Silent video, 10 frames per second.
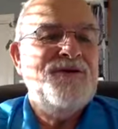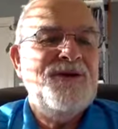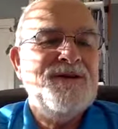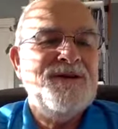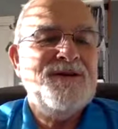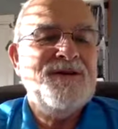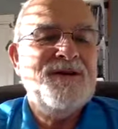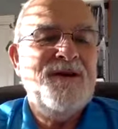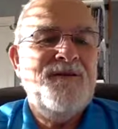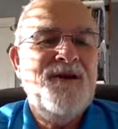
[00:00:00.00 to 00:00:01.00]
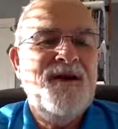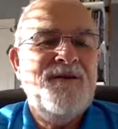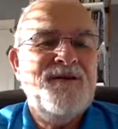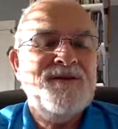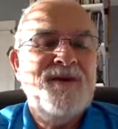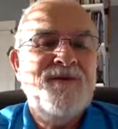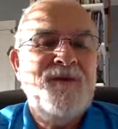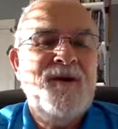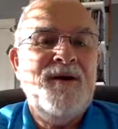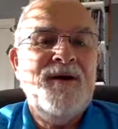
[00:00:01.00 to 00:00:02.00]
Jesus, the Son of God, the Son of
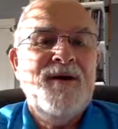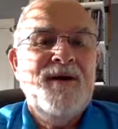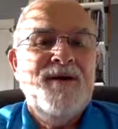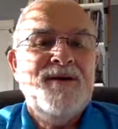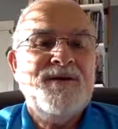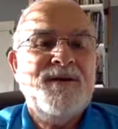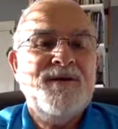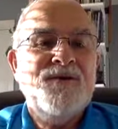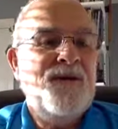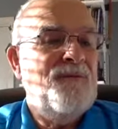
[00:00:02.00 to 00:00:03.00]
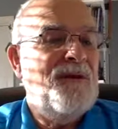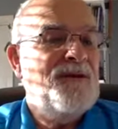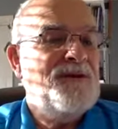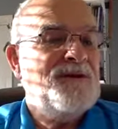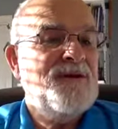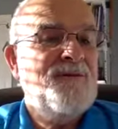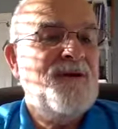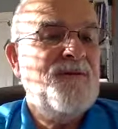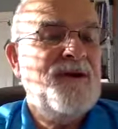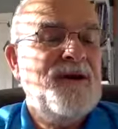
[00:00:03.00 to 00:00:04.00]
Mary, discuss what made this
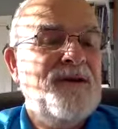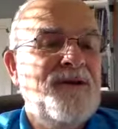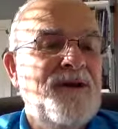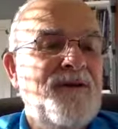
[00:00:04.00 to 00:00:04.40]
sermon particularly